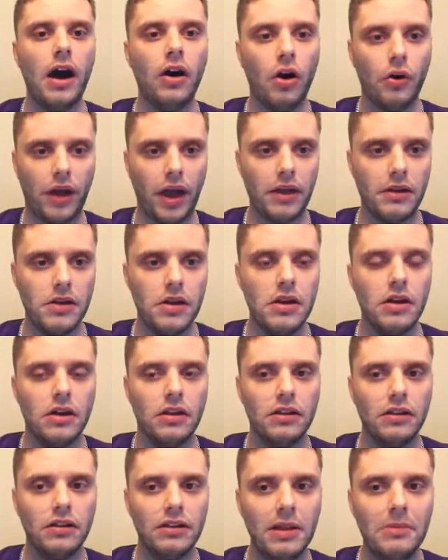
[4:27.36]
Okay,
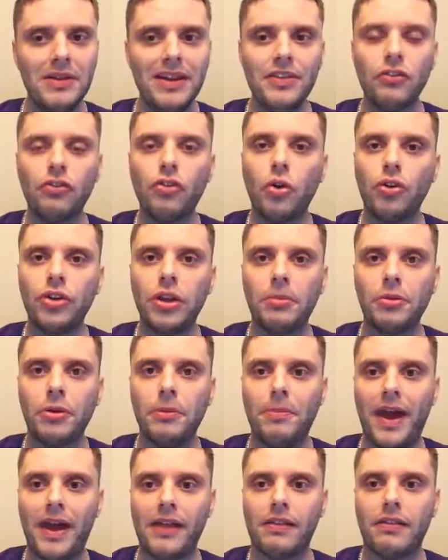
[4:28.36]
limiting the total number
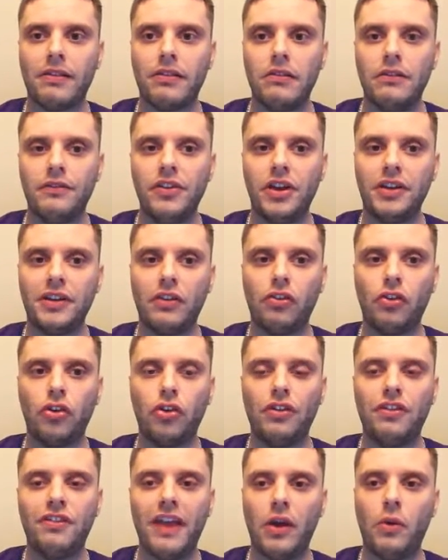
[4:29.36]
of bets. I feel like that's a
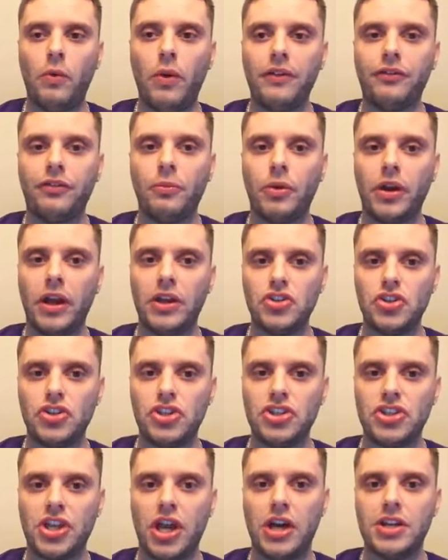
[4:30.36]
good segue from what I just
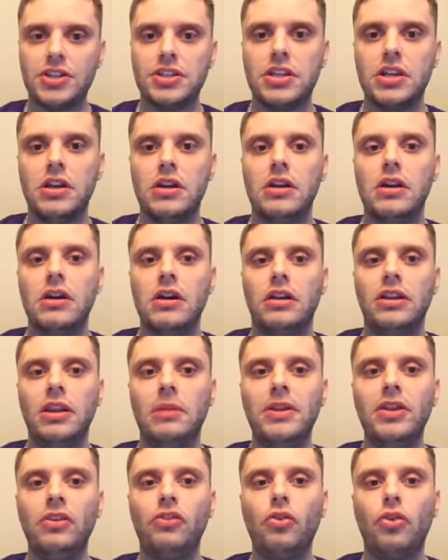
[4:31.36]
discussed.
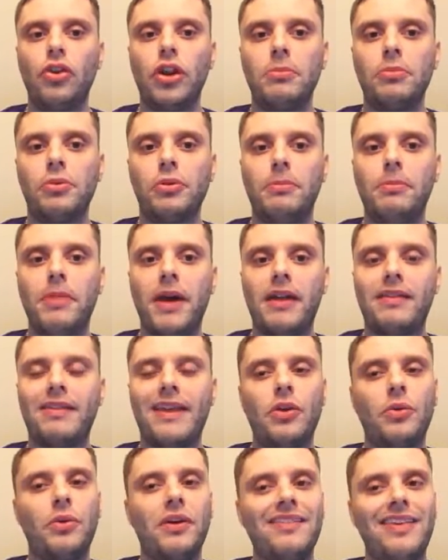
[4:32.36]
Limiting the total number of bets.
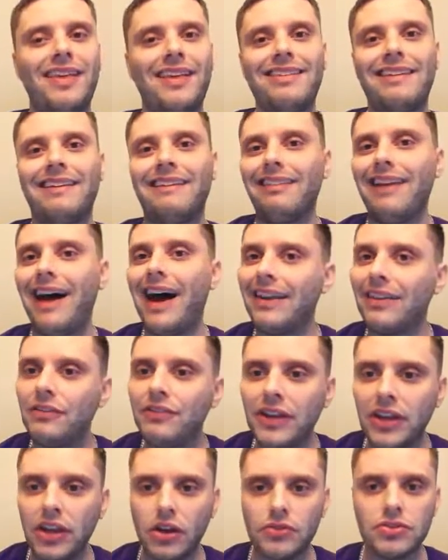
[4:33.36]
I know I say this in a lot of
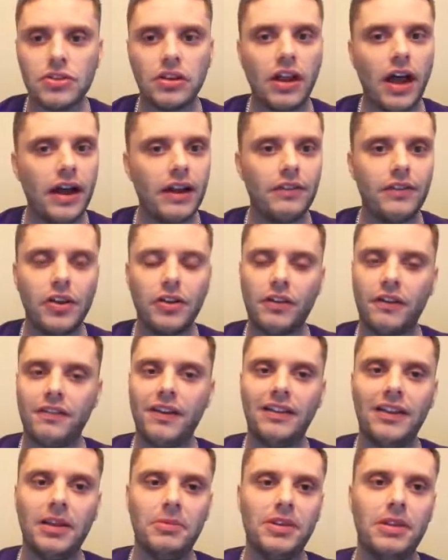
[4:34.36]
the videos. A lot of the videos I
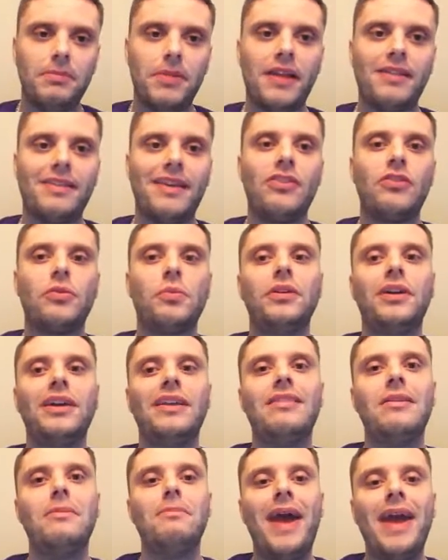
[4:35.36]
say limit the bets. As it
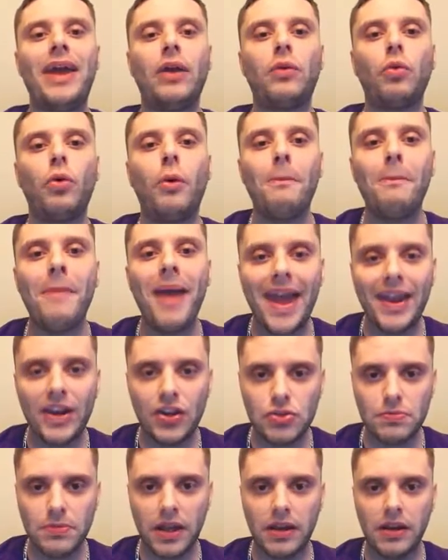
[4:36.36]
relates to bankroll
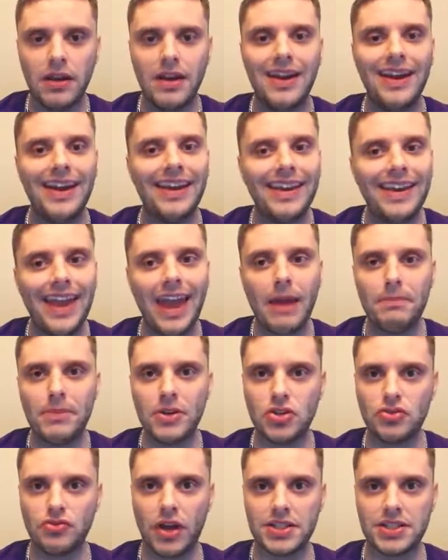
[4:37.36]
management, can't be
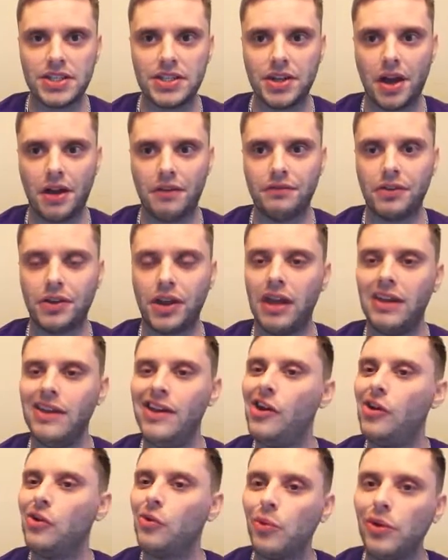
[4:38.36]
stressed enough. Okay,
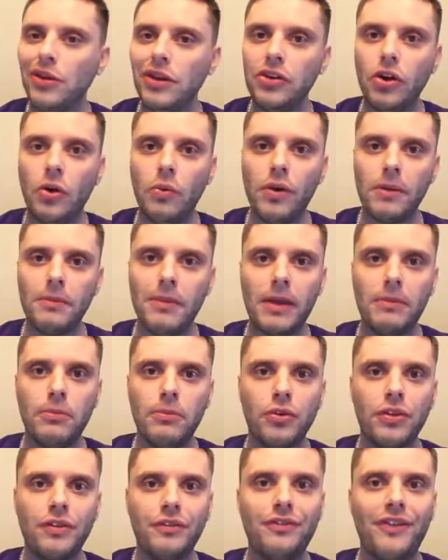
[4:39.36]
really don't want to make
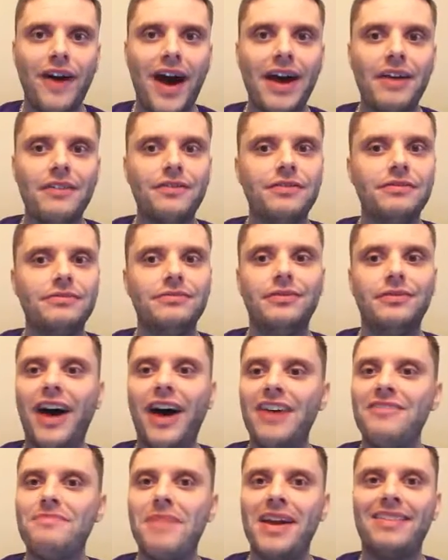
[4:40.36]
more than five
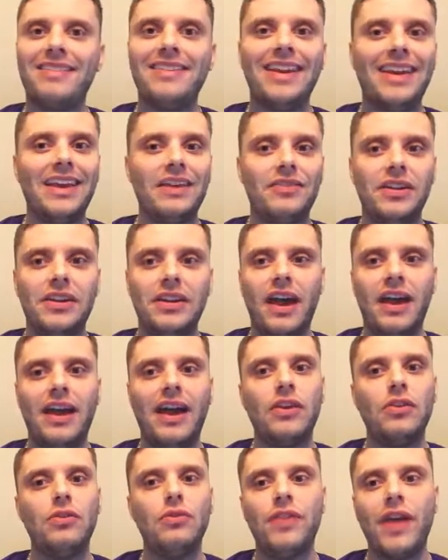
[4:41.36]
bets in a given day.
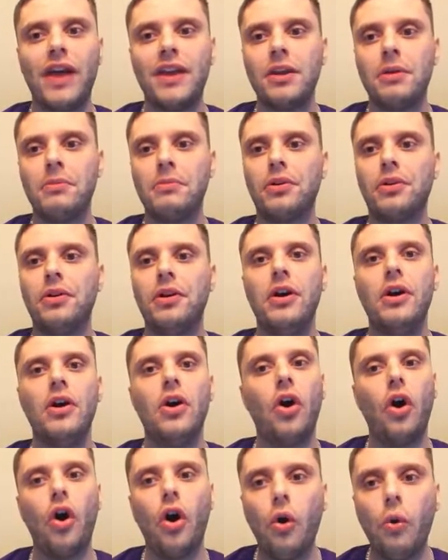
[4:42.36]
I use that number
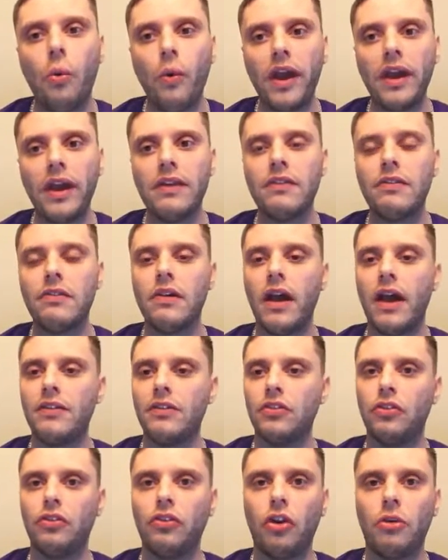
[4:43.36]
always as
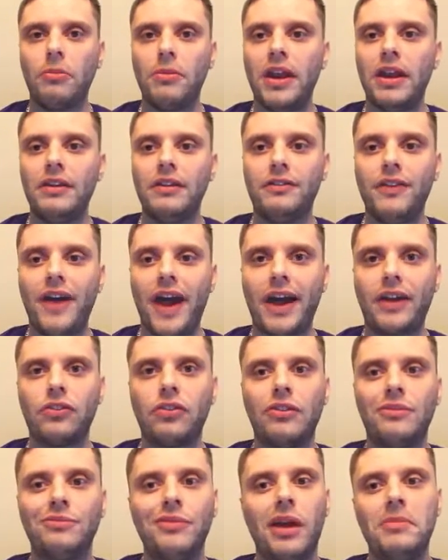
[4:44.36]
a determining
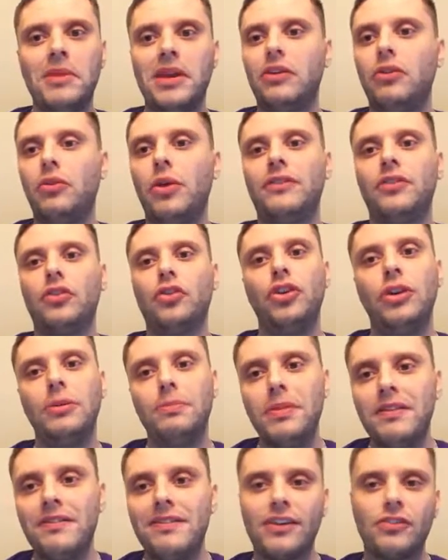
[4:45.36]
factor. I mean, granted, could it
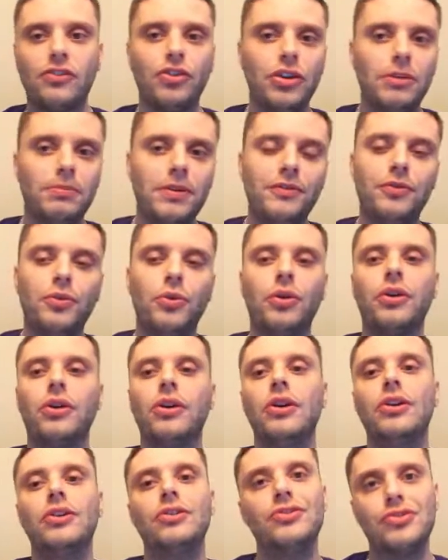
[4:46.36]
be 6? Could it be 4?
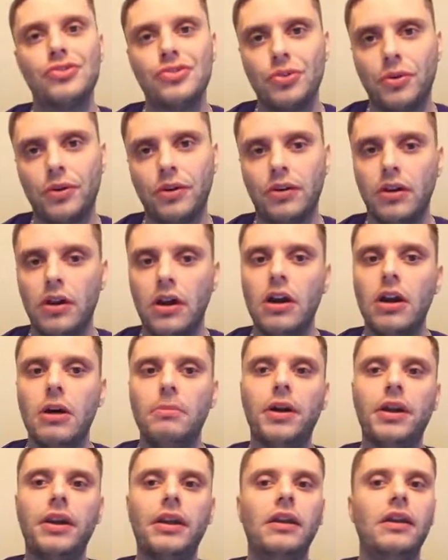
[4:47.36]
Sure,
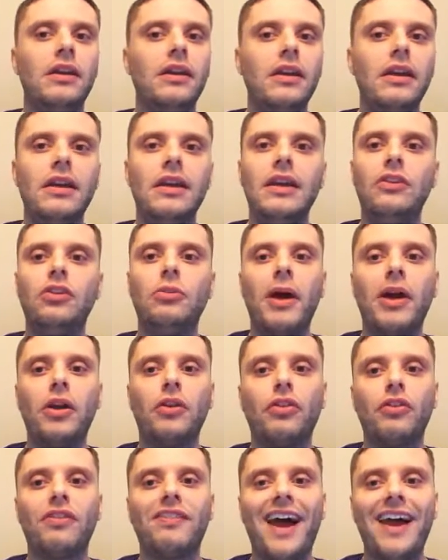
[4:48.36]
but no matter
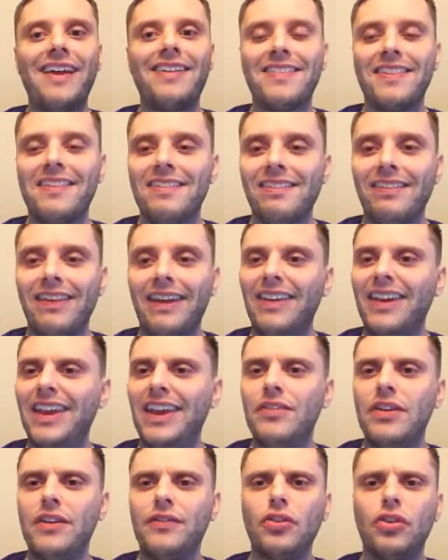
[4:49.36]
the size of the slate, like
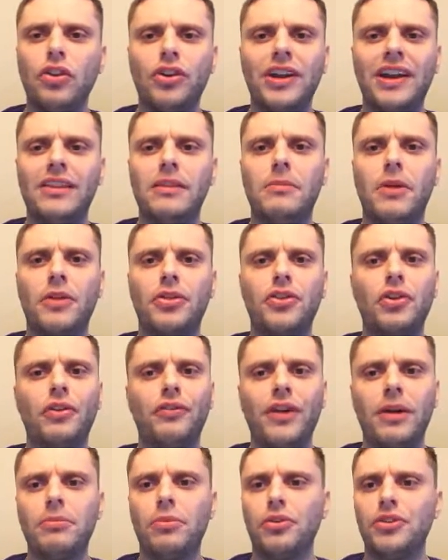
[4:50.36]
even if you're looking at the month of
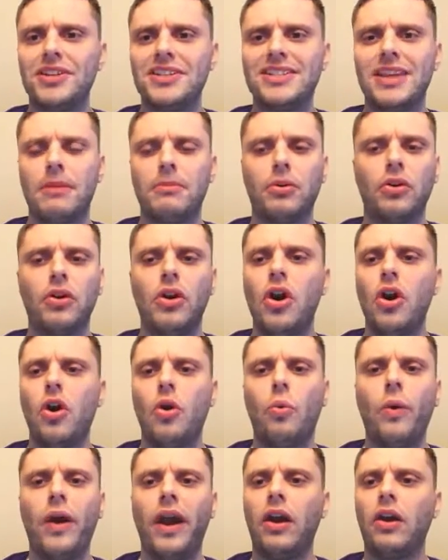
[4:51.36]
November or December,
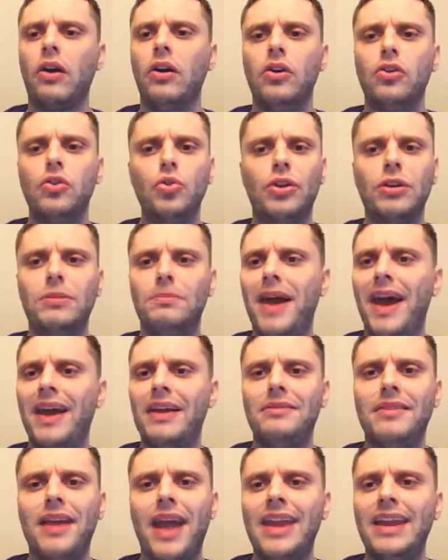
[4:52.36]
where you could
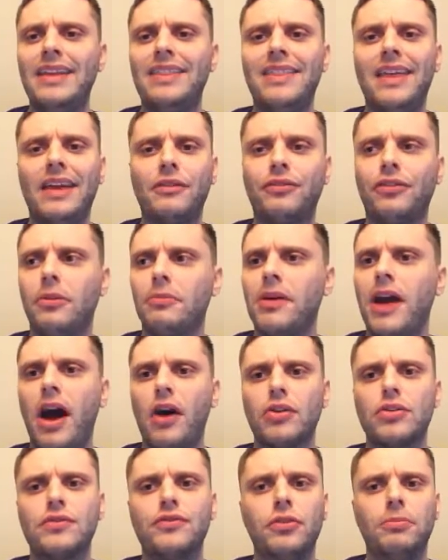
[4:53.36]
bet anything from
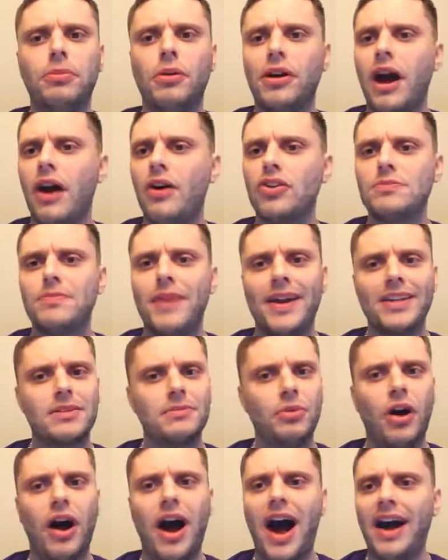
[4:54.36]
college football, college
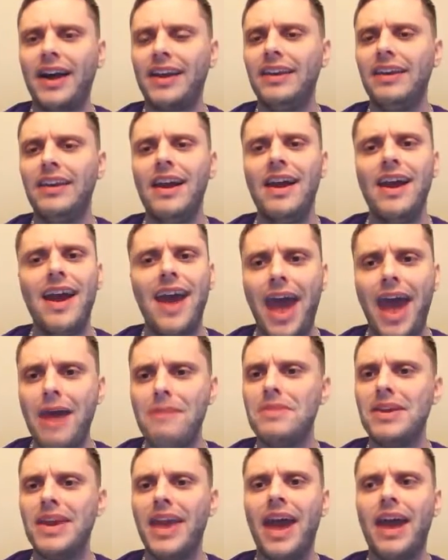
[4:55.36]
basketball, hockey,
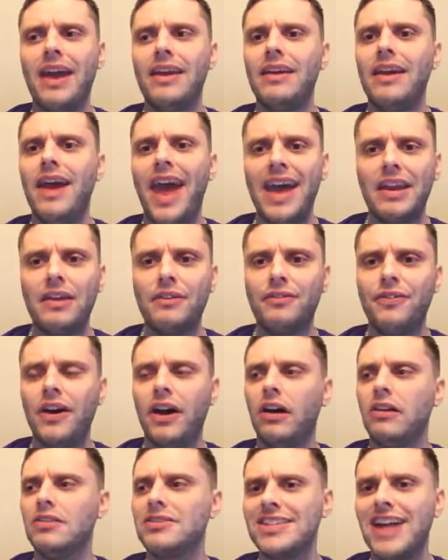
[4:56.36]
NBA,
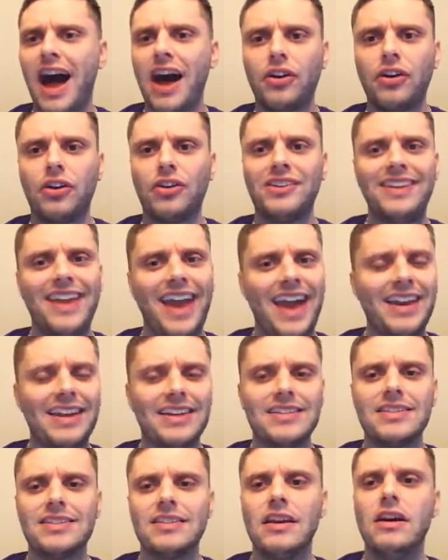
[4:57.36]
NFL, soccer,
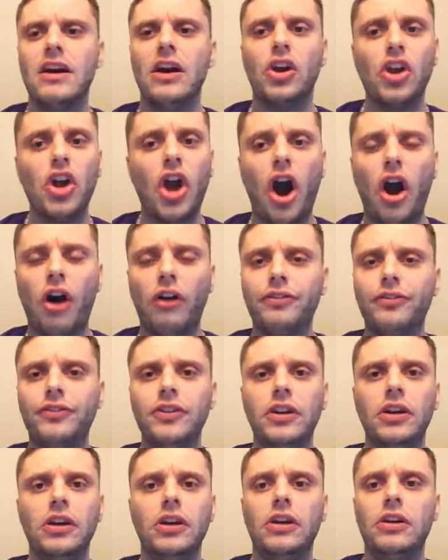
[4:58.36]
tennis, golf,
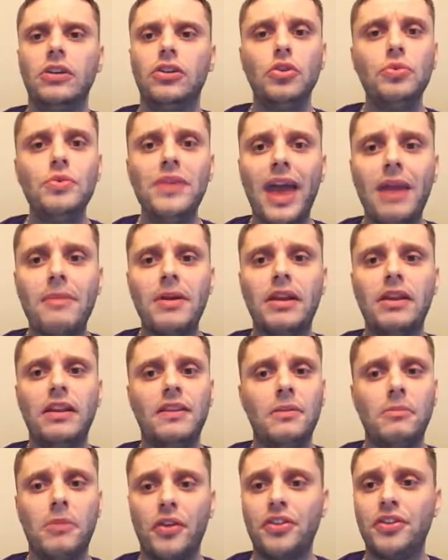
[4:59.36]
you name it,
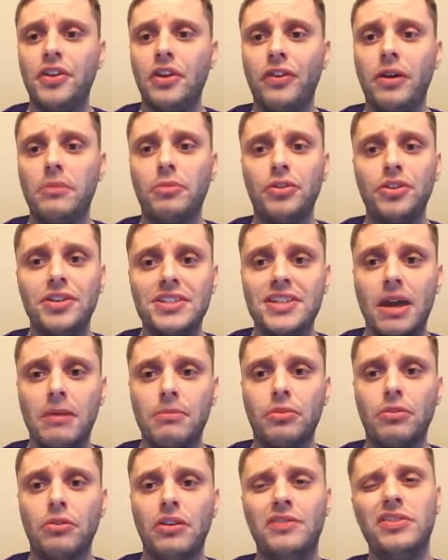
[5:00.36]
in the month of November and
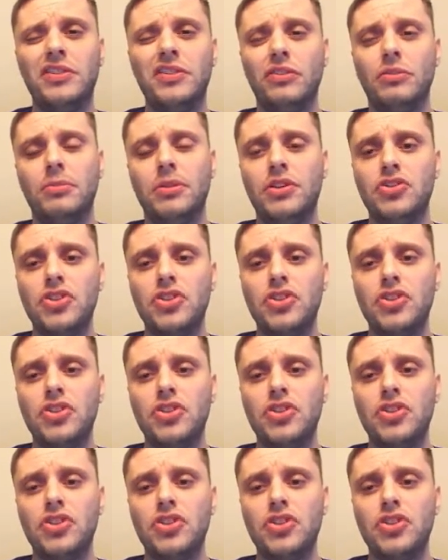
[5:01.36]
December, even a little bit of